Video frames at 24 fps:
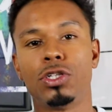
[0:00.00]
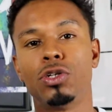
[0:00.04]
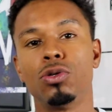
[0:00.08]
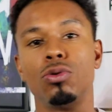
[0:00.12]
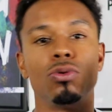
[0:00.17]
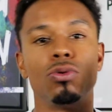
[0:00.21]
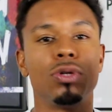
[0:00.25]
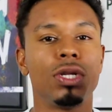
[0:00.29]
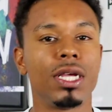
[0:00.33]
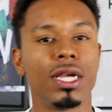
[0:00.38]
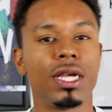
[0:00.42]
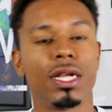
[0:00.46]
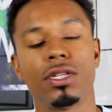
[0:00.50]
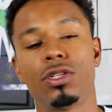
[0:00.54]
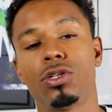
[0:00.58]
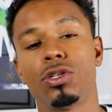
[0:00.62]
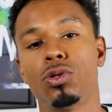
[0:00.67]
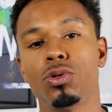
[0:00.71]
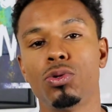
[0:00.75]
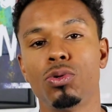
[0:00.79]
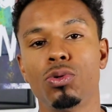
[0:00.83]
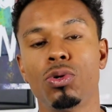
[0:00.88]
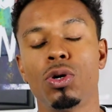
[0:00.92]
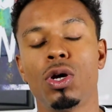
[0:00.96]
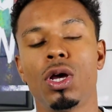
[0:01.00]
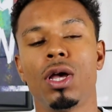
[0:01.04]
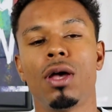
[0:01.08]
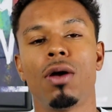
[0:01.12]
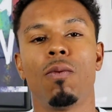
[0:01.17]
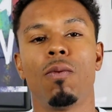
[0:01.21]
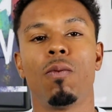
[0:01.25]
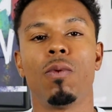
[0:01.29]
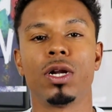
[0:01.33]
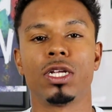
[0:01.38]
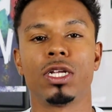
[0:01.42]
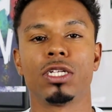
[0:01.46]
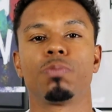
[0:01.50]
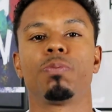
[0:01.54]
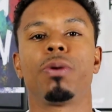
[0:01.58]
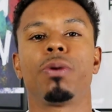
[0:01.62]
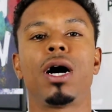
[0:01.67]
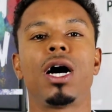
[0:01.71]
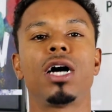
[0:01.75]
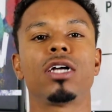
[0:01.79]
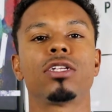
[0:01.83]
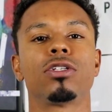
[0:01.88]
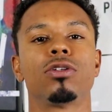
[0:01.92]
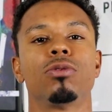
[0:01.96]
tuned in to what is
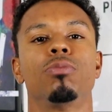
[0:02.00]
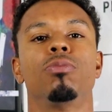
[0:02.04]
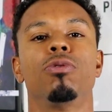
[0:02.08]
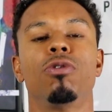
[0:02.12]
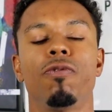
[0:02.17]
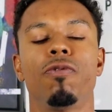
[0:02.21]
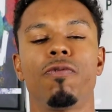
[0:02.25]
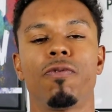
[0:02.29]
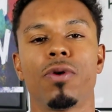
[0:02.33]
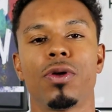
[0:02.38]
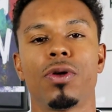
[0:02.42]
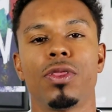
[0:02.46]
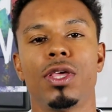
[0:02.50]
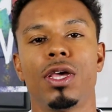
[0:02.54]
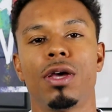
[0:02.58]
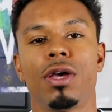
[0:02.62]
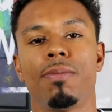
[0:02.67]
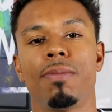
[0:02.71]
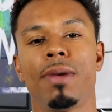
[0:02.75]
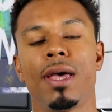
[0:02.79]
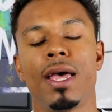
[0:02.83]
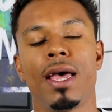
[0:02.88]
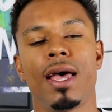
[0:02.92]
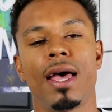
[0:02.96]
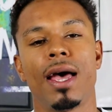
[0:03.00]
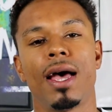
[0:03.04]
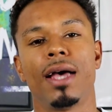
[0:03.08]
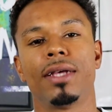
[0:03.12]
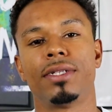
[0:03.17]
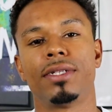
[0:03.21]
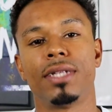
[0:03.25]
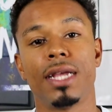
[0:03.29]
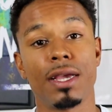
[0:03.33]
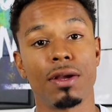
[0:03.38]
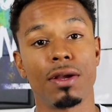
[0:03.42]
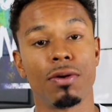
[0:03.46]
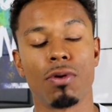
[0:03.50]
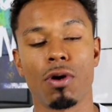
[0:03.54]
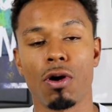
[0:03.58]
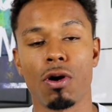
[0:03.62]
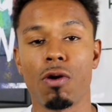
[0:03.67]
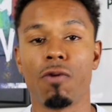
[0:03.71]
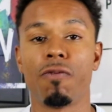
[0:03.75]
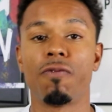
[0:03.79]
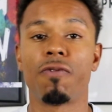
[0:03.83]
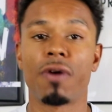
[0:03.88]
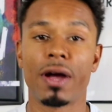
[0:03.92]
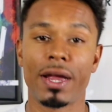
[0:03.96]
possible for them as they
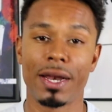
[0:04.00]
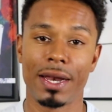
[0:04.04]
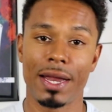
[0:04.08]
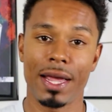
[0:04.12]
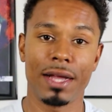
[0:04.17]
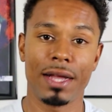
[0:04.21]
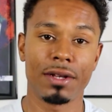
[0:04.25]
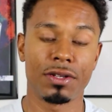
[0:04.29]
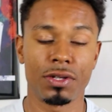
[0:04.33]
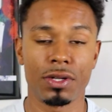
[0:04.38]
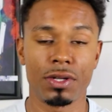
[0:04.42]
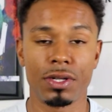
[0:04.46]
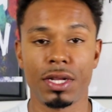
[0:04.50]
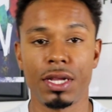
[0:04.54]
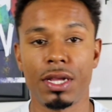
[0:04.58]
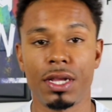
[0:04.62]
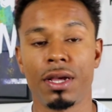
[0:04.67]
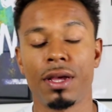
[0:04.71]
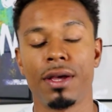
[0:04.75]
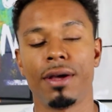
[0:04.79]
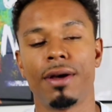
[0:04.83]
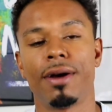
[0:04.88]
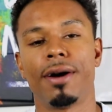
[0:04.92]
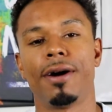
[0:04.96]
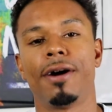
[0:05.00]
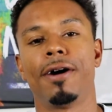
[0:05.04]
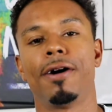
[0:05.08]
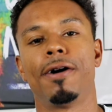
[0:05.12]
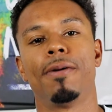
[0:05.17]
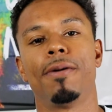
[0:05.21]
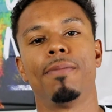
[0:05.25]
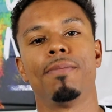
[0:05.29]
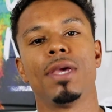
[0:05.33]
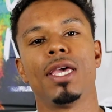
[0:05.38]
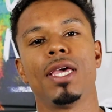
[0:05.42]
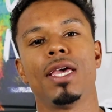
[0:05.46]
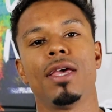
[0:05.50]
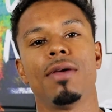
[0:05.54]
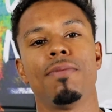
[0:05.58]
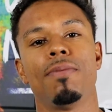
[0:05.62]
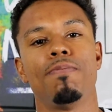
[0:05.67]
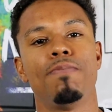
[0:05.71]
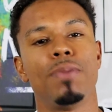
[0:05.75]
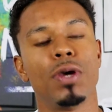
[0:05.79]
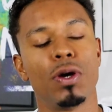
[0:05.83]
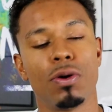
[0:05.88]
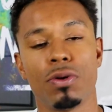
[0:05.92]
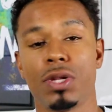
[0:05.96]
grow financially,
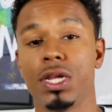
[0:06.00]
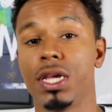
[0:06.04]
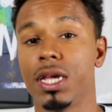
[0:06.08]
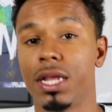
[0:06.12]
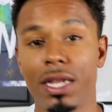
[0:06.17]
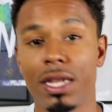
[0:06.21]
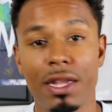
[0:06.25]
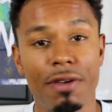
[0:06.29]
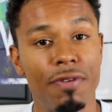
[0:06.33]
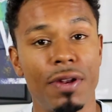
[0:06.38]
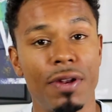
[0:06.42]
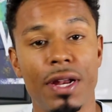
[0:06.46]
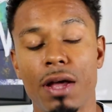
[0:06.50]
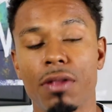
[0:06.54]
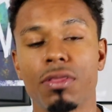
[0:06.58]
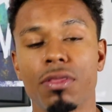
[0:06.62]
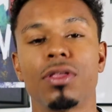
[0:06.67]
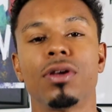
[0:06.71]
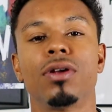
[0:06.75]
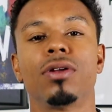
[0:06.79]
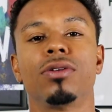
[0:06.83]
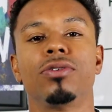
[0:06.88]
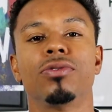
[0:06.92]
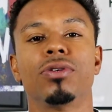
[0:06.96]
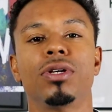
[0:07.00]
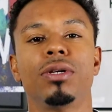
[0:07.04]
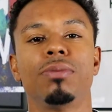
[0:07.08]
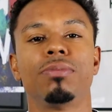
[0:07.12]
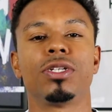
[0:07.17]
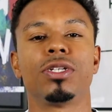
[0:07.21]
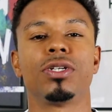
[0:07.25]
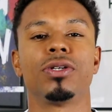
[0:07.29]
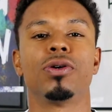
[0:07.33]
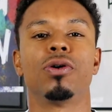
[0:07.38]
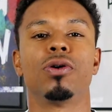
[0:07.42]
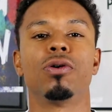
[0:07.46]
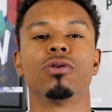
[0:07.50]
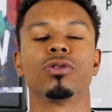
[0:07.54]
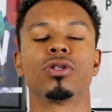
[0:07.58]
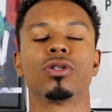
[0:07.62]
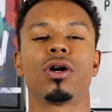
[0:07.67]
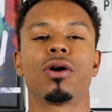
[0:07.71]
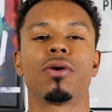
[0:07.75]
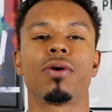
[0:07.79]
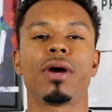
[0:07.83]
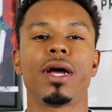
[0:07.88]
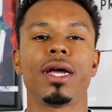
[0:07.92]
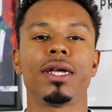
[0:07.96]
in building and living out their dreams and goals.
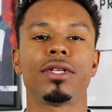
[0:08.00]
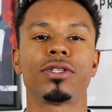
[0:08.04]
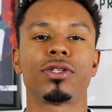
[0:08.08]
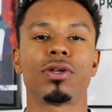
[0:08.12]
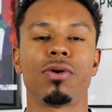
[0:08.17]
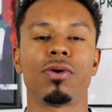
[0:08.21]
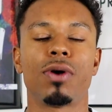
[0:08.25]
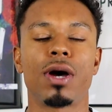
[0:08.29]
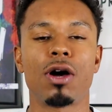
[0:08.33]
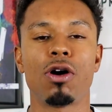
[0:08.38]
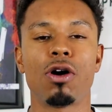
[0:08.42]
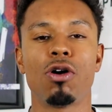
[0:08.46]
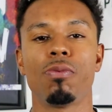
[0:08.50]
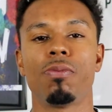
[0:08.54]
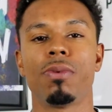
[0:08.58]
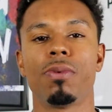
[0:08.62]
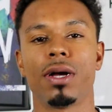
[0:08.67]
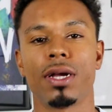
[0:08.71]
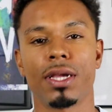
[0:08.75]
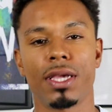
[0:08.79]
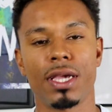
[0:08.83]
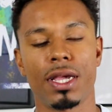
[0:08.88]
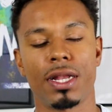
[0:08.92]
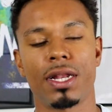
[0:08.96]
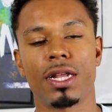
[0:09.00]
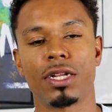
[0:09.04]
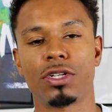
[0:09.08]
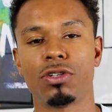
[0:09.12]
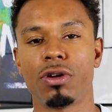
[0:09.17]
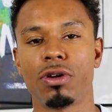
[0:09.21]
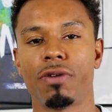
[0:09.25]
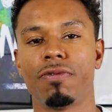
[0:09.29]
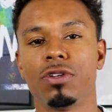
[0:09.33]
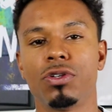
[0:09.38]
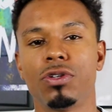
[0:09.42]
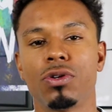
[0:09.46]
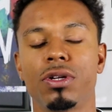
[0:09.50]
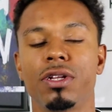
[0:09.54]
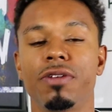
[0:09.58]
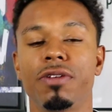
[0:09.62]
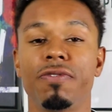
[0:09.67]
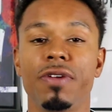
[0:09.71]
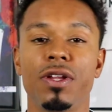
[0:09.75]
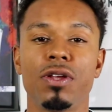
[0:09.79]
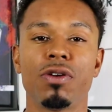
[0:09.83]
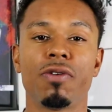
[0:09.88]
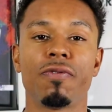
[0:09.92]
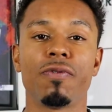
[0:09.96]
All right, so I hope again that you have enjoyed this
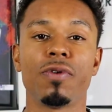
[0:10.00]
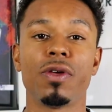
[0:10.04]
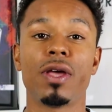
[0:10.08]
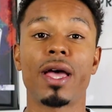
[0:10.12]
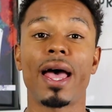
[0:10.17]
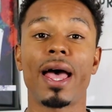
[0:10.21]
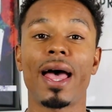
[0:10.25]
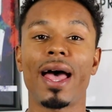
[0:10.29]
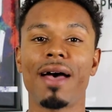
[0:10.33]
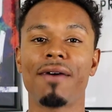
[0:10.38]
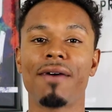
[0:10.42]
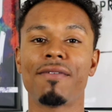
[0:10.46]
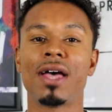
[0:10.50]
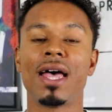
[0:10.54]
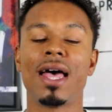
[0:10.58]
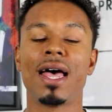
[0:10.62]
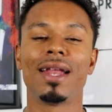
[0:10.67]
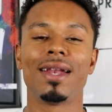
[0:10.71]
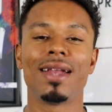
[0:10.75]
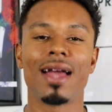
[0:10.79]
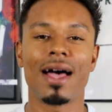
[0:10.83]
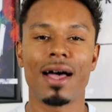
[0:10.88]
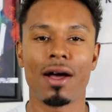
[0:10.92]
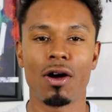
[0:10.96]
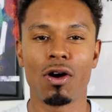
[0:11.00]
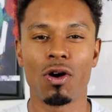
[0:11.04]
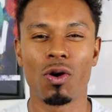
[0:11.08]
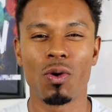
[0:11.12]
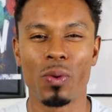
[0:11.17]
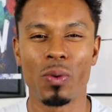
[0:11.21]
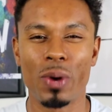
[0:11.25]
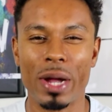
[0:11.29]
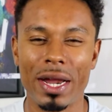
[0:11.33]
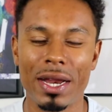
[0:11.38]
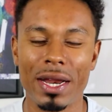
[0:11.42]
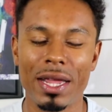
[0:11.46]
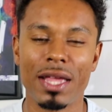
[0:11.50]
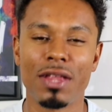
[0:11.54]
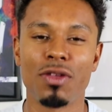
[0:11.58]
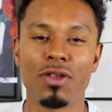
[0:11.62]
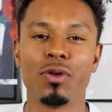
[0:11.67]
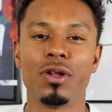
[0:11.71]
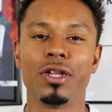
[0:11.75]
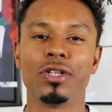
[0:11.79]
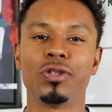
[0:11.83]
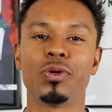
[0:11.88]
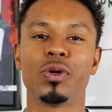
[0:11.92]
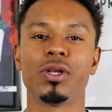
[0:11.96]
video. If you have not already and
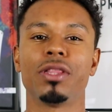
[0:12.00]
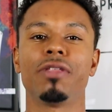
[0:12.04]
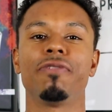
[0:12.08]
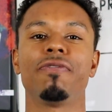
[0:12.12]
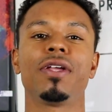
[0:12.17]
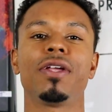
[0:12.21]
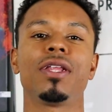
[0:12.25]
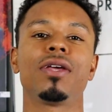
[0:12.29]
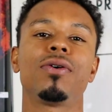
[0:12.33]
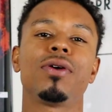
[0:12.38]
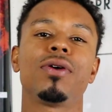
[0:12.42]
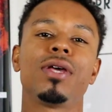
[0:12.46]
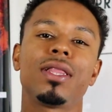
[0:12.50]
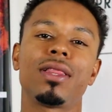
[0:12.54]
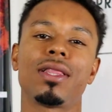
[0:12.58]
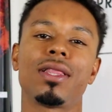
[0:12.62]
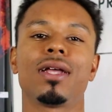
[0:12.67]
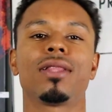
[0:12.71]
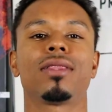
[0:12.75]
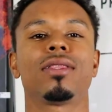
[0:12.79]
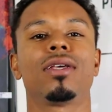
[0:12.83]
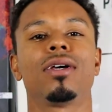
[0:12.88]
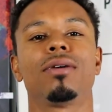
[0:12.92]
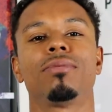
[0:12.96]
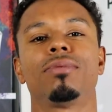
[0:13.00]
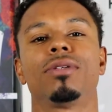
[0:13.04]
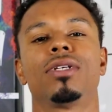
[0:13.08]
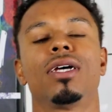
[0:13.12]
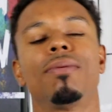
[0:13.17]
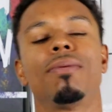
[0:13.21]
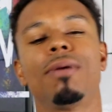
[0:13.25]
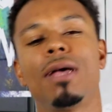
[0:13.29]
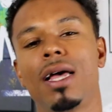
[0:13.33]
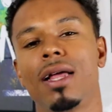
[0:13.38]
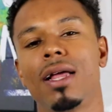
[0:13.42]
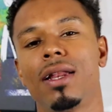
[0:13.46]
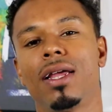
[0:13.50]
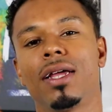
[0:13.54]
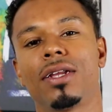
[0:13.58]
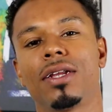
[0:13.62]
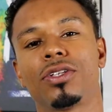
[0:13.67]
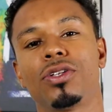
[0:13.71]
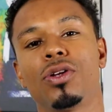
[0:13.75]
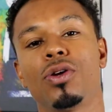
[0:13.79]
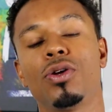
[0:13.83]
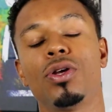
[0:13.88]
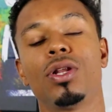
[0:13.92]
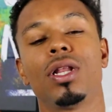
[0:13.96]
you enjoyed the video, hit that thumbs up, let
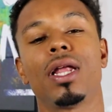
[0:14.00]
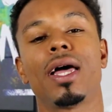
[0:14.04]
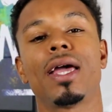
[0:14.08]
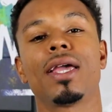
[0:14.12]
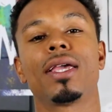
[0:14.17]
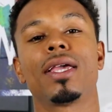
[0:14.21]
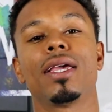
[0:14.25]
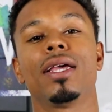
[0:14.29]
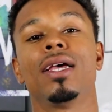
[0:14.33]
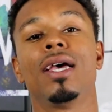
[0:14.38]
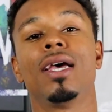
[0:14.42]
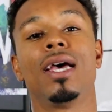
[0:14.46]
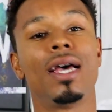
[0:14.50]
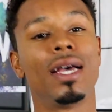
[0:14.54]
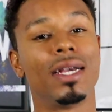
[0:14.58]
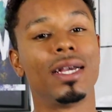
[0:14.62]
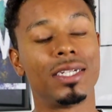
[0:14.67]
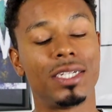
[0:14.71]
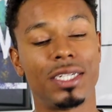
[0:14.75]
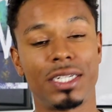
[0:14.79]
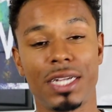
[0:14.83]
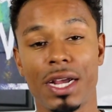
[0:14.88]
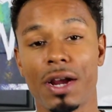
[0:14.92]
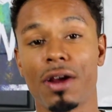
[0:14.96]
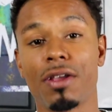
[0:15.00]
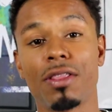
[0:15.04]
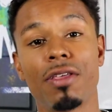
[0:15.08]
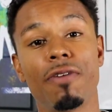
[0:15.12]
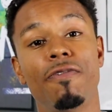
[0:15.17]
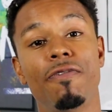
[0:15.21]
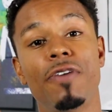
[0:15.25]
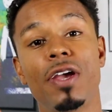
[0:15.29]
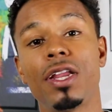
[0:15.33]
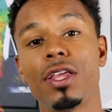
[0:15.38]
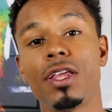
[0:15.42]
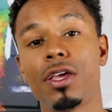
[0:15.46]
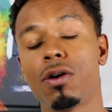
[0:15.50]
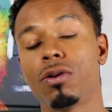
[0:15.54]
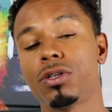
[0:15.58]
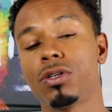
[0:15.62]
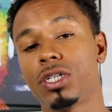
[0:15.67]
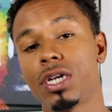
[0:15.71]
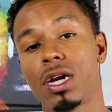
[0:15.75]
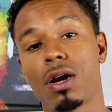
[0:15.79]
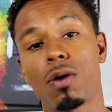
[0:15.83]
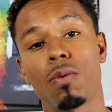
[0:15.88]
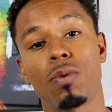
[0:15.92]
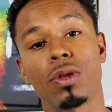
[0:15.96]
us know you like it, share the video,
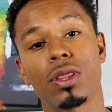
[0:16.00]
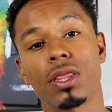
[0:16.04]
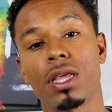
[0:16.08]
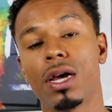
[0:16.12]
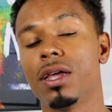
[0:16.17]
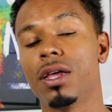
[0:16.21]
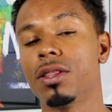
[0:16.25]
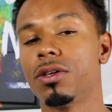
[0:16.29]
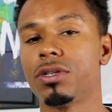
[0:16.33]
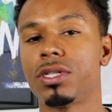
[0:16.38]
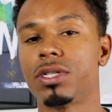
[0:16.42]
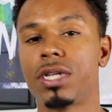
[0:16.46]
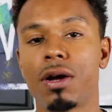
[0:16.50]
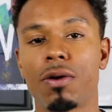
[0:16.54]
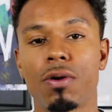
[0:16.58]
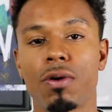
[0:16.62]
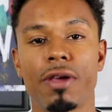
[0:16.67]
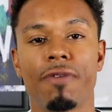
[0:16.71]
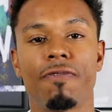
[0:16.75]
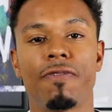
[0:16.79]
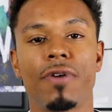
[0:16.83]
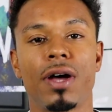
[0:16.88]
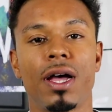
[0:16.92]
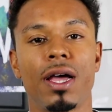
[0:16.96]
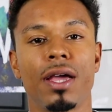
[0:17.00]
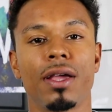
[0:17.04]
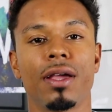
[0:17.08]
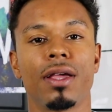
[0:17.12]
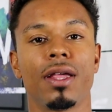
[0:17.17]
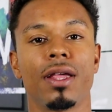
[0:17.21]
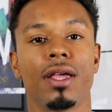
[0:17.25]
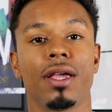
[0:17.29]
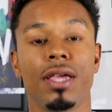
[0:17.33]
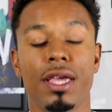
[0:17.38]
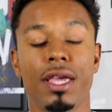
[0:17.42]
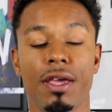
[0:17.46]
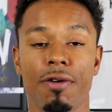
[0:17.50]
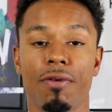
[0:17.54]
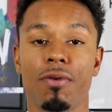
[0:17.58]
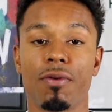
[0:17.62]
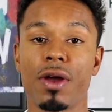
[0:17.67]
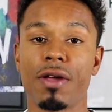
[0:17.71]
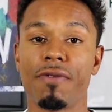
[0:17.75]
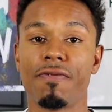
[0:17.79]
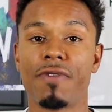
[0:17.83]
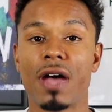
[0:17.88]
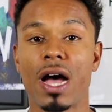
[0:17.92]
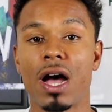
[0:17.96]
share it with others that can find and get
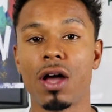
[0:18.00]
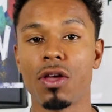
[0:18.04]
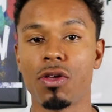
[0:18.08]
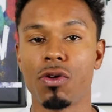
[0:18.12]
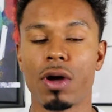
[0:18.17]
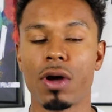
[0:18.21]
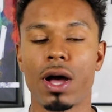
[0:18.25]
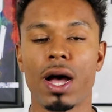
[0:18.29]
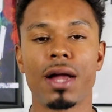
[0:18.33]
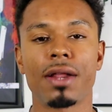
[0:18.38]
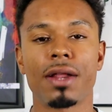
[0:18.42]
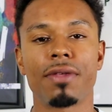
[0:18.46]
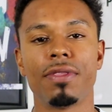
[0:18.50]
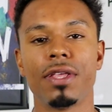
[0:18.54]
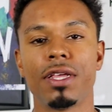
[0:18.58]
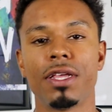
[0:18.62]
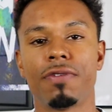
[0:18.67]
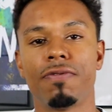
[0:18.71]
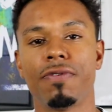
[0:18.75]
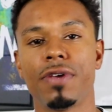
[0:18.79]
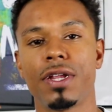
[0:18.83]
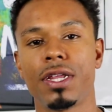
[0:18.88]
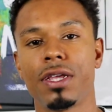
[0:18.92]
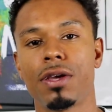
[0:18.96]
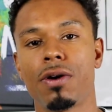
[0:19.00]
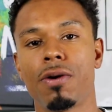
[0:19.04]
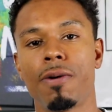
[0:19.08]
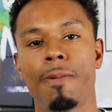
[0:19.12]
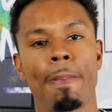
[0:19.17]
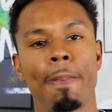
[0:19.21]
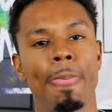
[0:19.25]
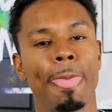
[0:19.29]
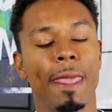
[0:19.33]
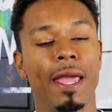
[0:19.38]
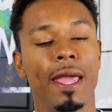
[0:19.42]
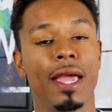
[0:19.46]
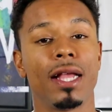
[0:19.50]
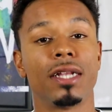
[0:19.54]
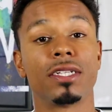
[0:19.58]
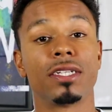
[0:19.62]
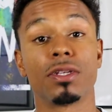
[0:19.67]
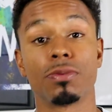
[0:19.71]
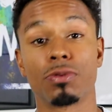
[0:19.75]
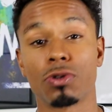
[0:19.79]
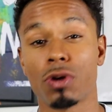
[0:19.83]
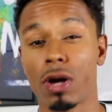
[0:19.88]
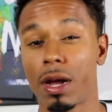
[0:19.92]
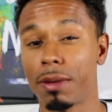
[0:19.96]
great value out of this video, and
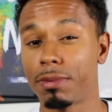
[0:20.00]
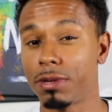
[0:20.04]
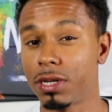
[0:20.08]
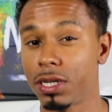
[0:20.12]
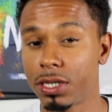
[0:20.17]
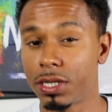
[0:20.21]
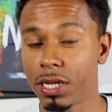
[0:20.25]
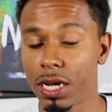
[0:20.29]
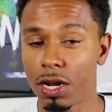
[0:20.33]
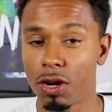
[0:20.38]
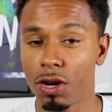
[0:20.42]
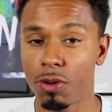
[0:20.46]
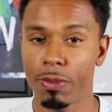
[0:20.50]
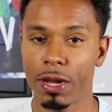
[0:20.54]
subscribe to the channel.